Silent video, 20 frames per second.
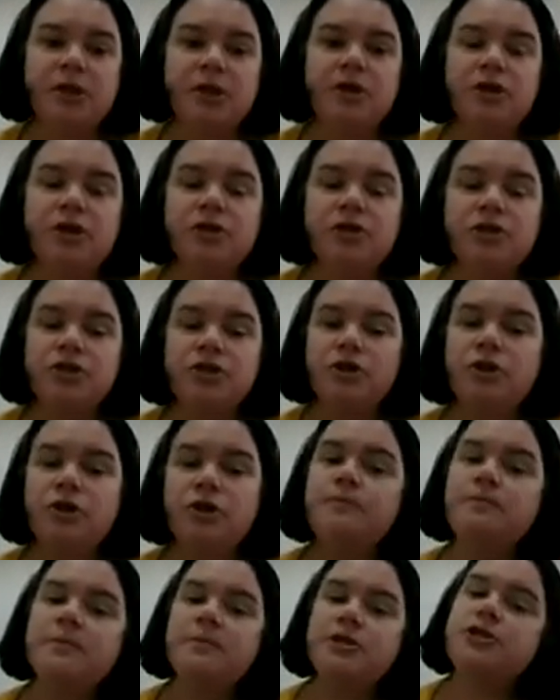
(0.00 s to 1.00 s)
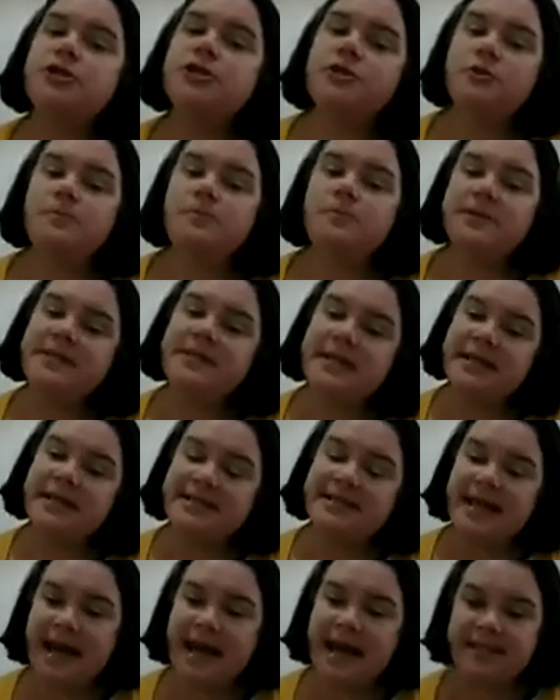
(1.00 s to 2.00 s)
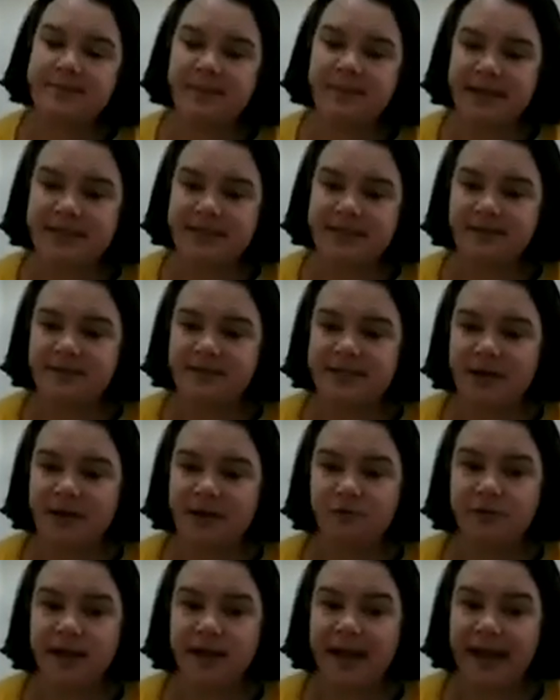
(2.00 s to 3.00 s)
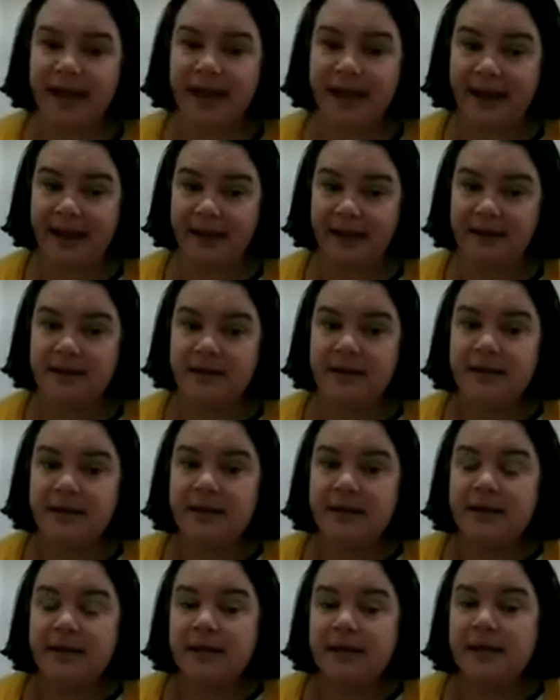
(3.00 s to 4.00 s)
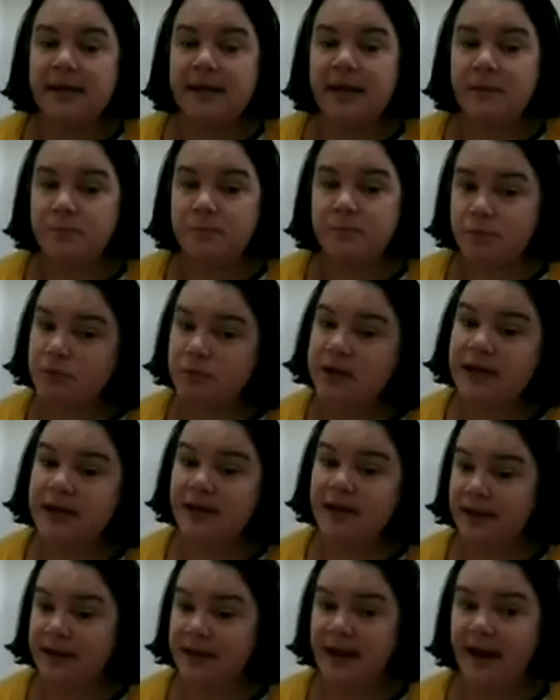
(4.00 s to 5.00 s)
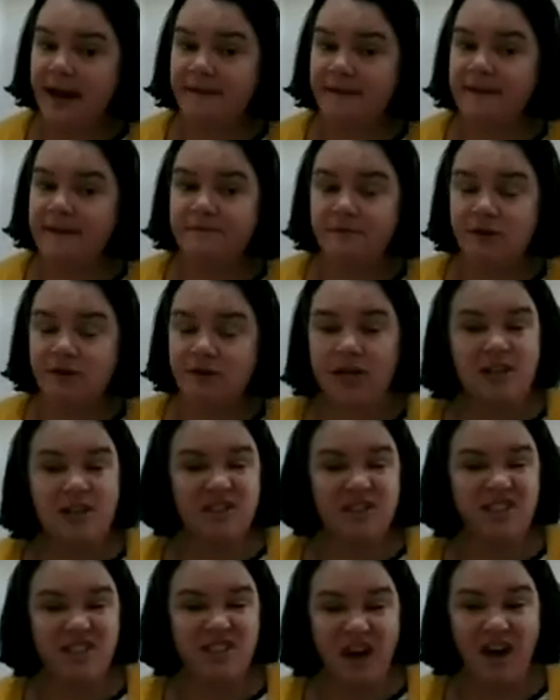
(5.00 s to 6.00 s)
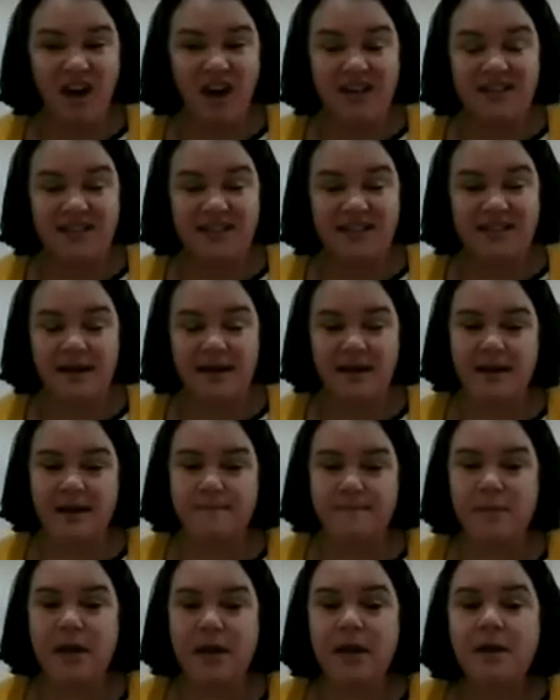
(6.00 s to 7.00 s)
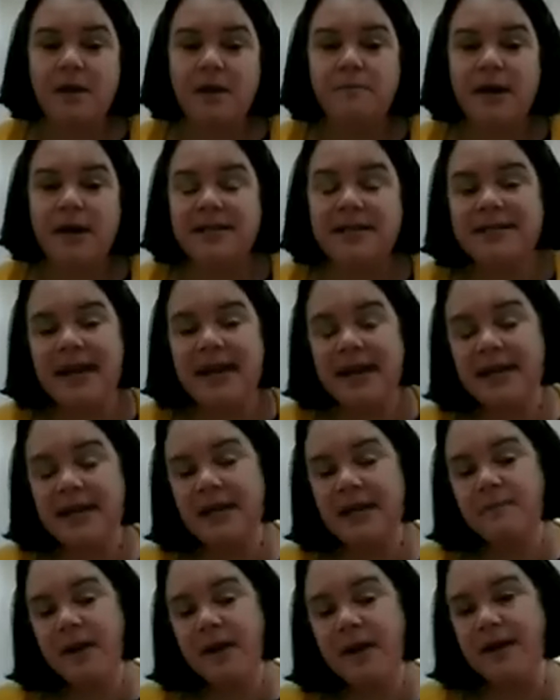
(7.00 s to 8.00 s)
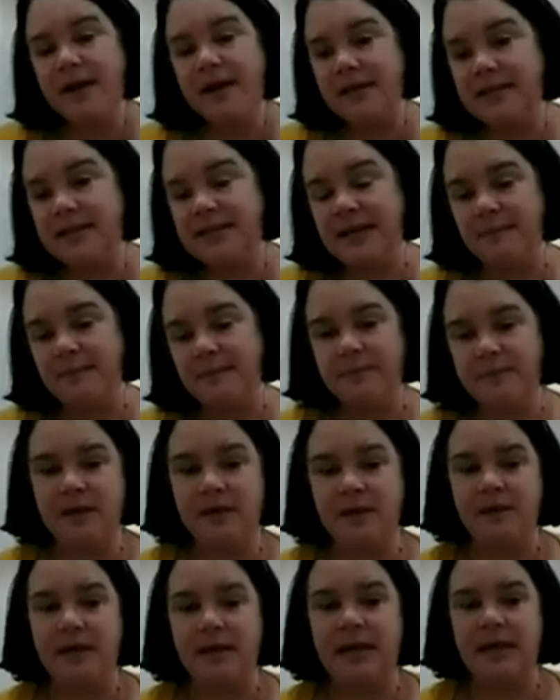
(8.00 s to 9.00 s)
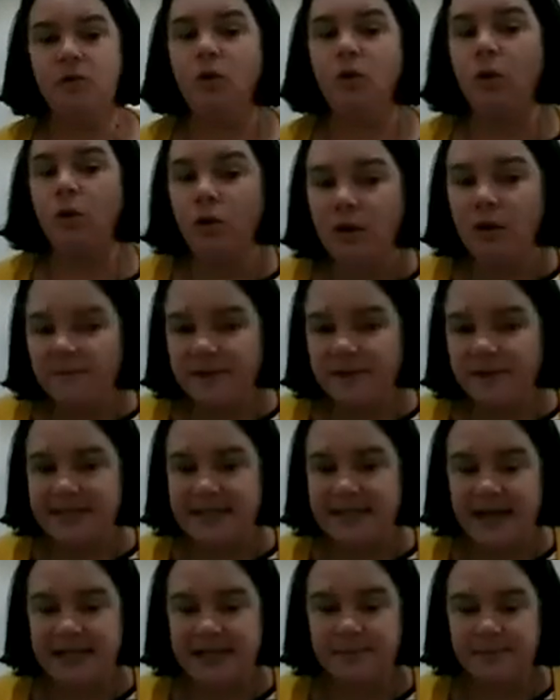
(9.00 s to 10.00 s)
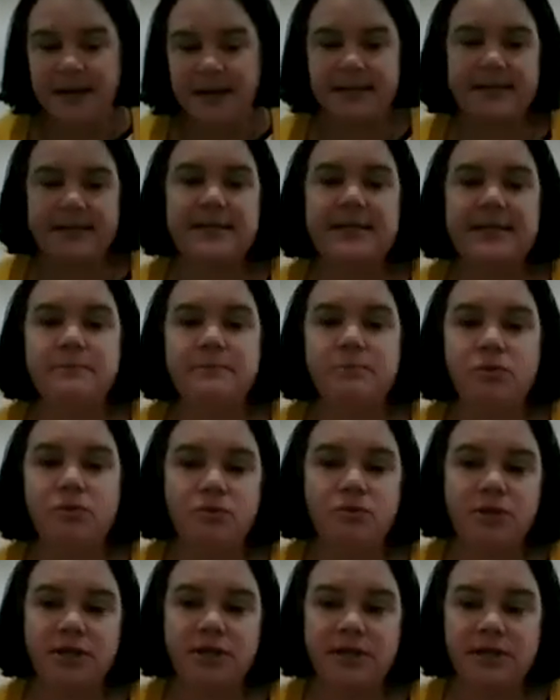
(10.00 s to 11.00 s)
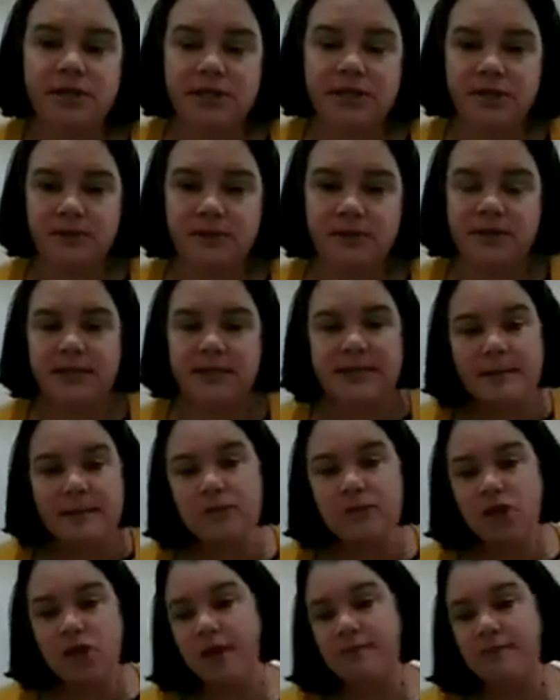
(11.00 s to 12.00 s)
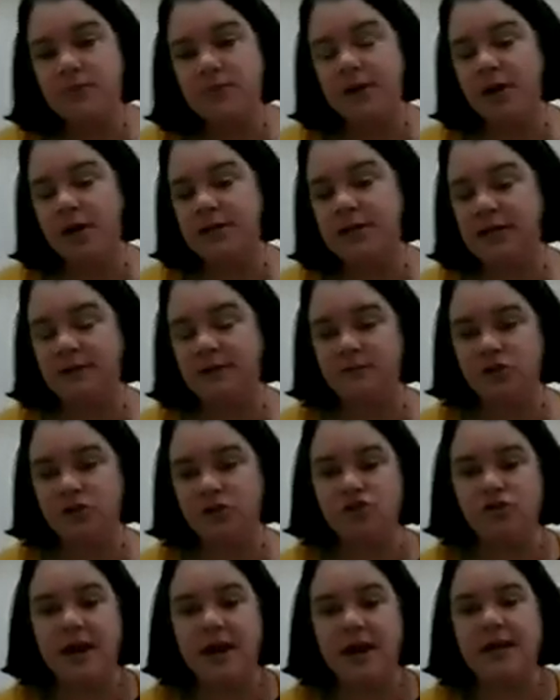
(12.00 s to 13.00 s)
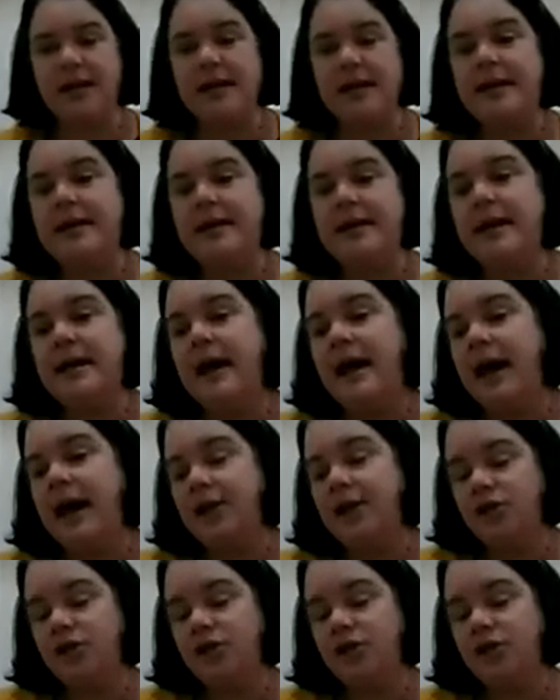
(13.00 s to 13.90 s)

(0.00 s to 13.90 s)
So the Super 6 aspects of self-care are pretty clear. They're very concise, but taking part in something in all of these aspects is important. So sometimes when I deliver training at,